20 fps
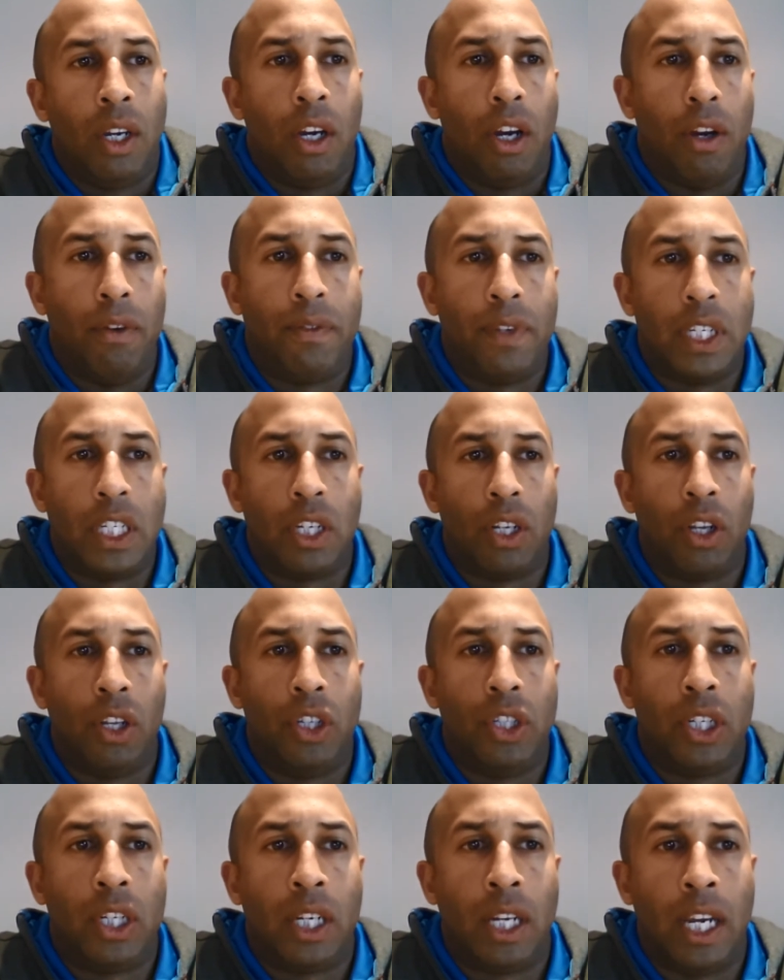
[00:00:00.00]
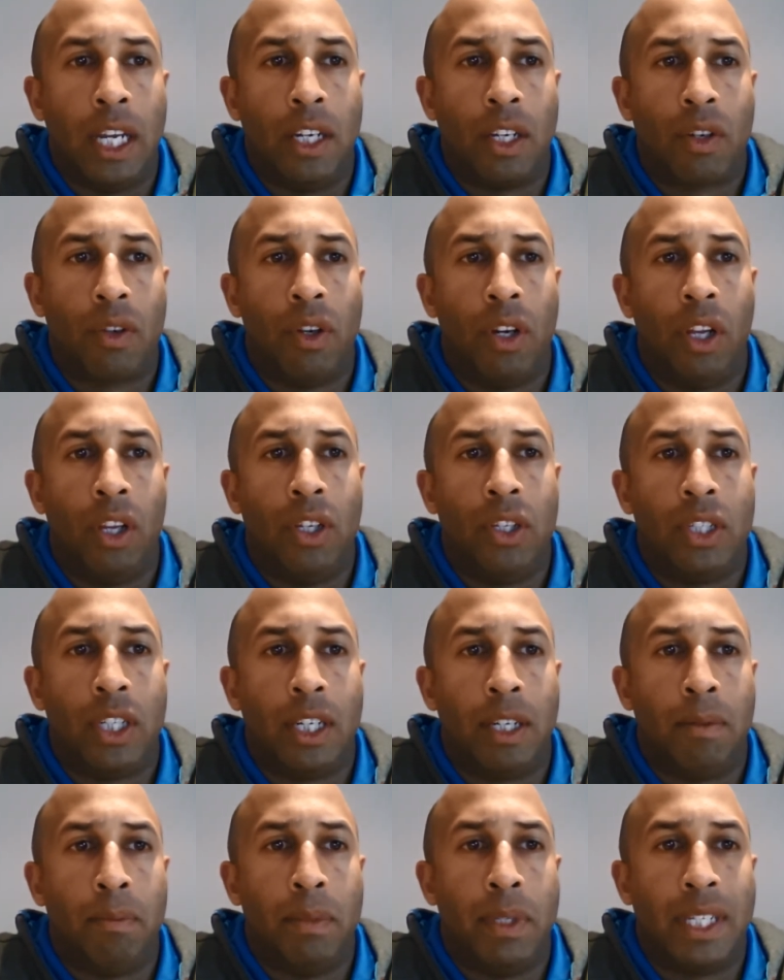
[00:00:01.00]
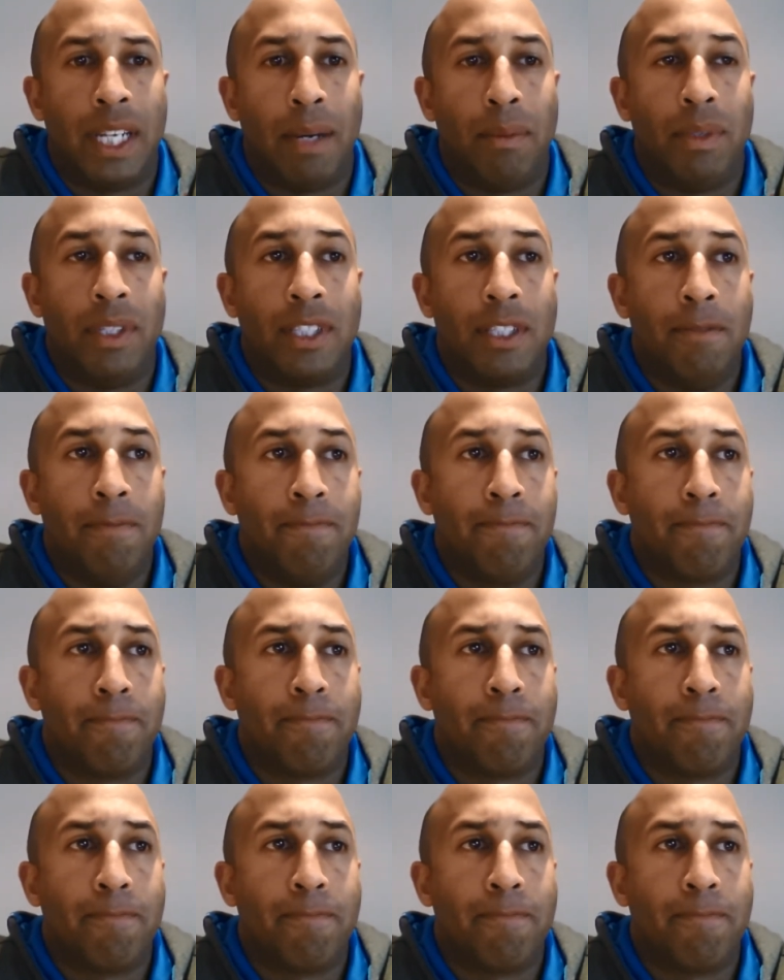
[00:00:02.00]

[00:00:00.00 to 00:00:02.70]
of Physiology, Endocrinology and Metabolism